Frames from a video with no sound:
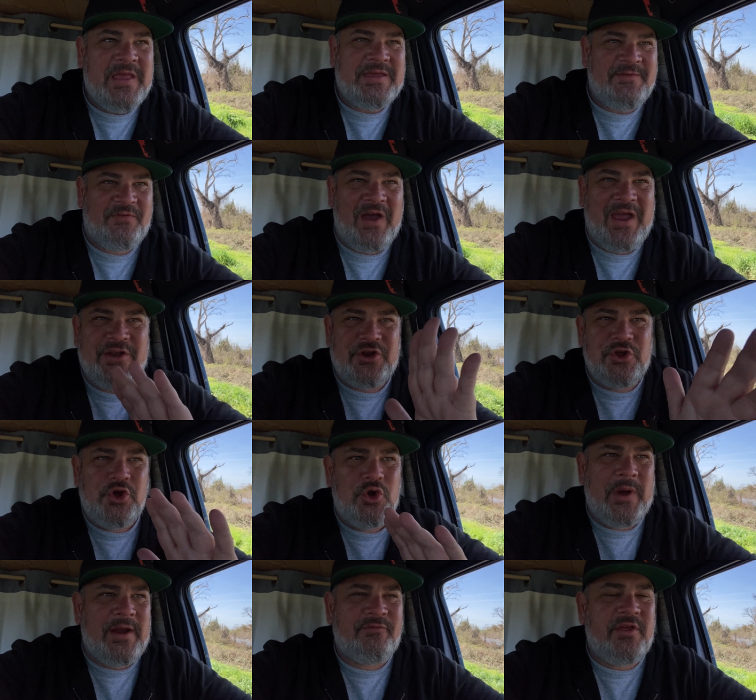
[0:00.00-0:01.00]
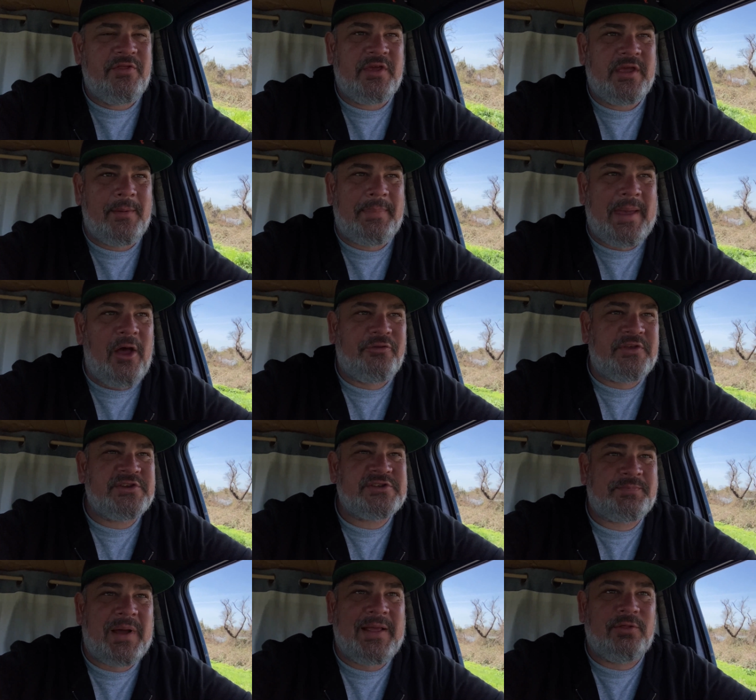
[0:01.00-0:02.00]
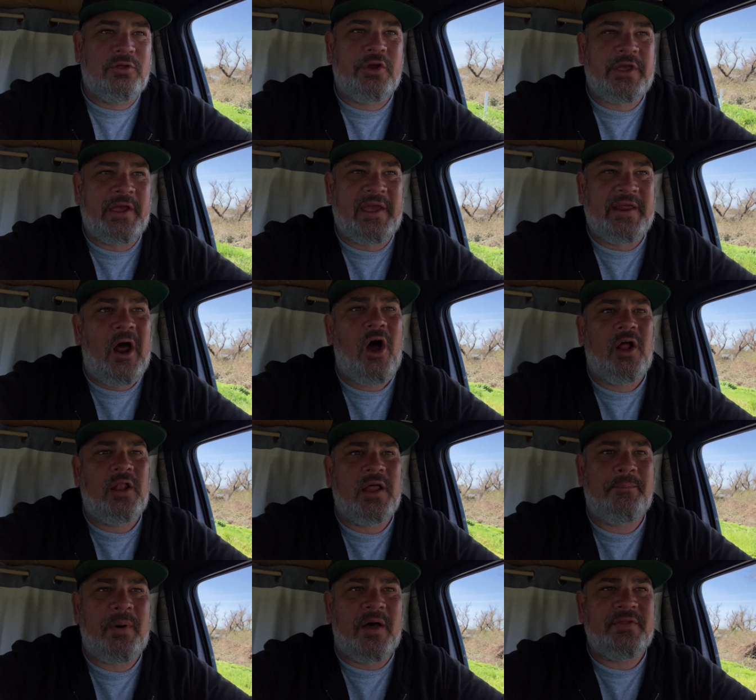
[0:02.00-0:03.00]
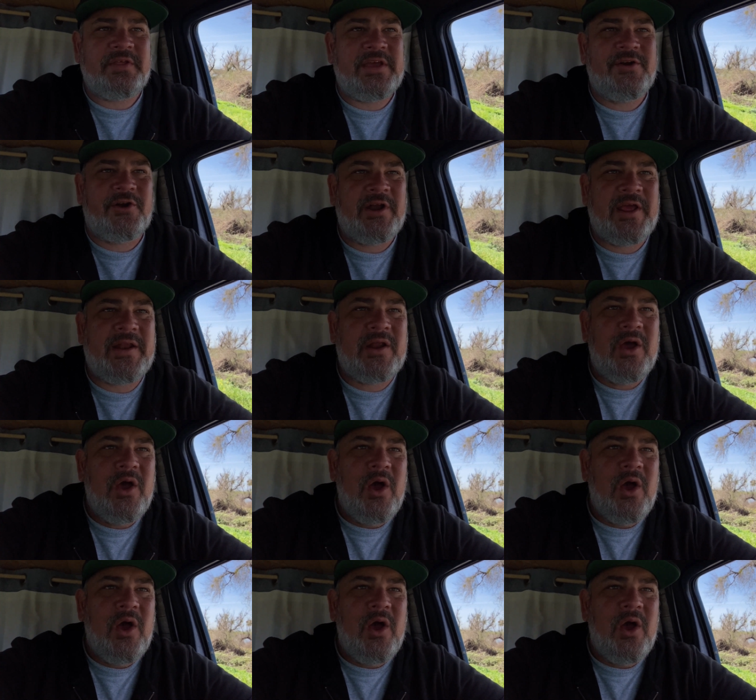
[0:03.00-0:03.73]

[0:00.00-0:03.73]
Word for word: If I knew everything about this by looking it all up on the internet,